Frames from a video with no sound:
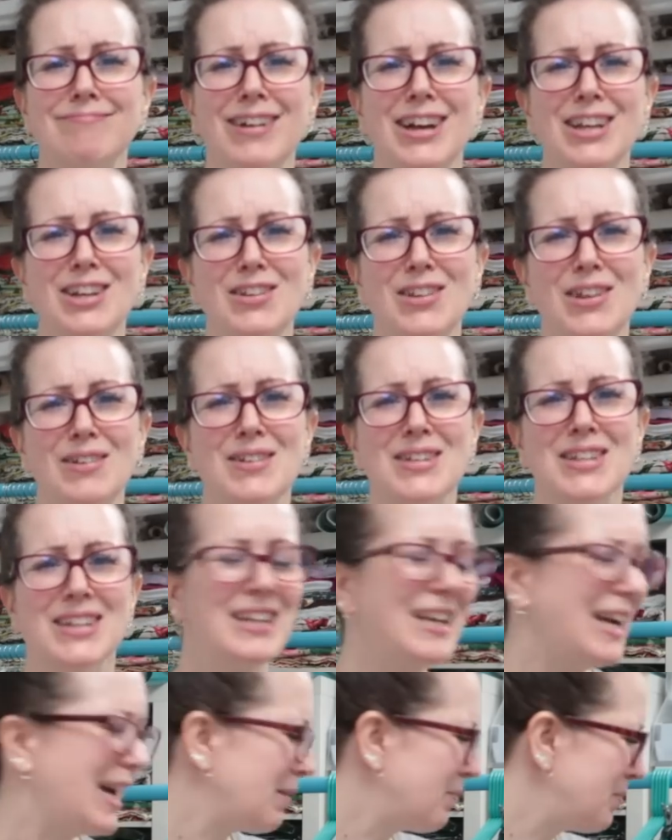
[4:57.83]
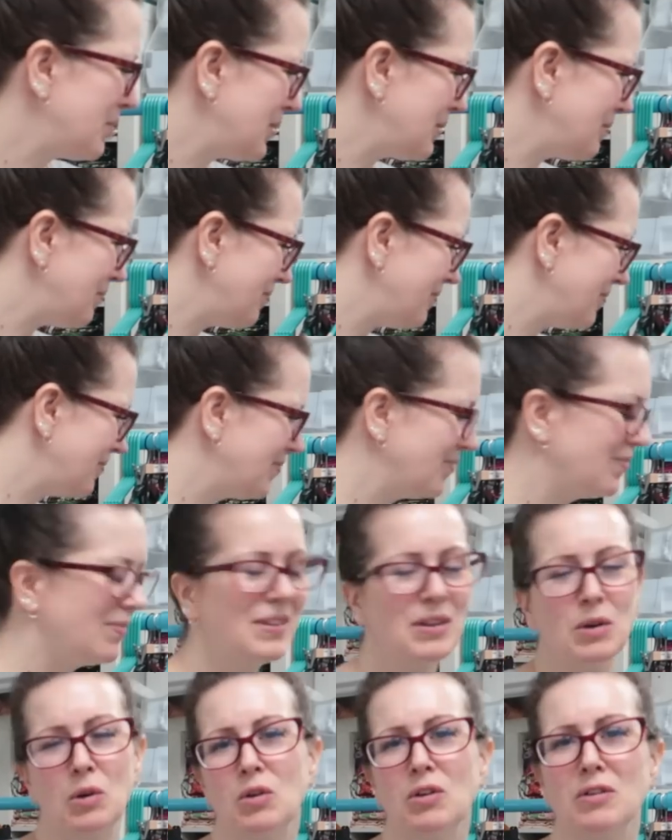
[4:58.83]
I knew that was gonna happen.
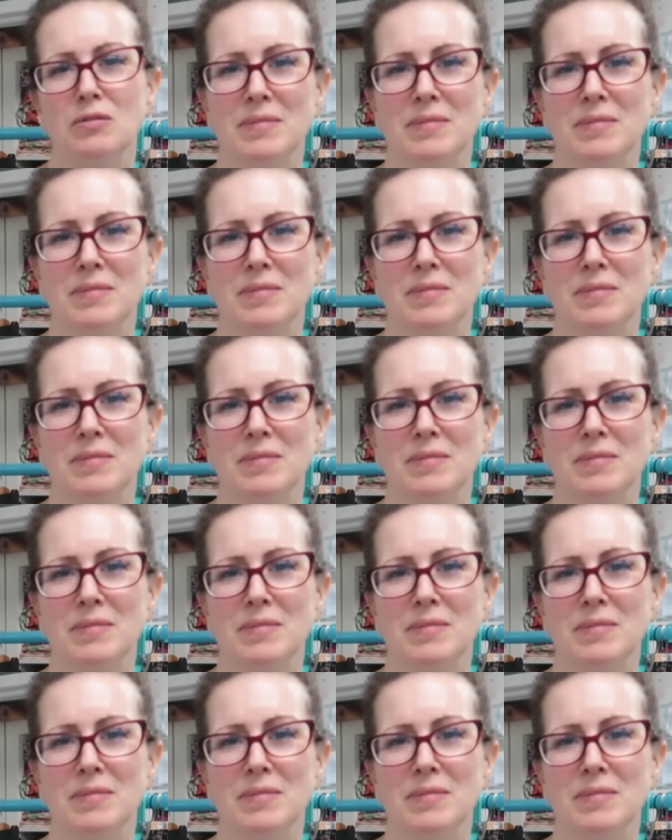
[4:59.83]
all